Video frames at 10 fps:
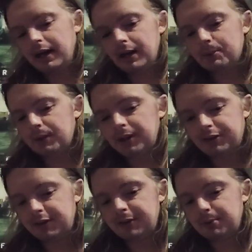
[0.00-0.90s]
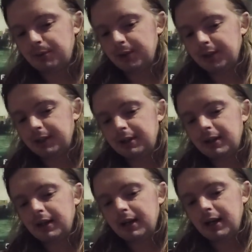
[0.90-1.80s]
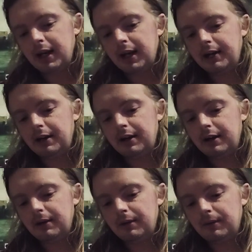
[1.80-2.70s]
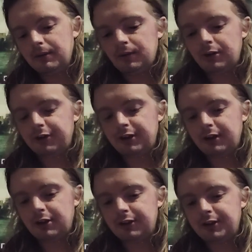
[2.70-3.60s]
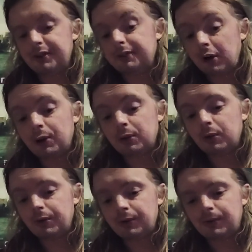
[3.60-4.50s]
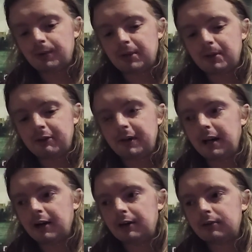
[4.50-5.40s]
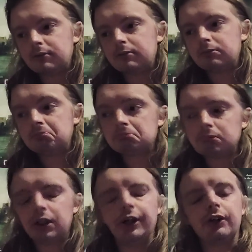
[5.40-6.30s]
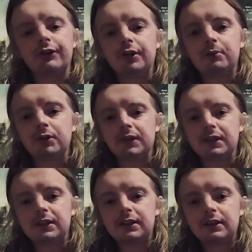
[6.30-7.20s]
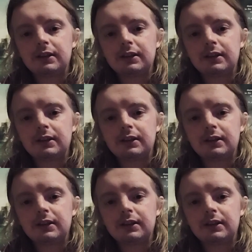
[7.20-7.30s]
And I'm pretty disappointed. And Godzilla Final Wars was one of my favorite, Godzilla movies.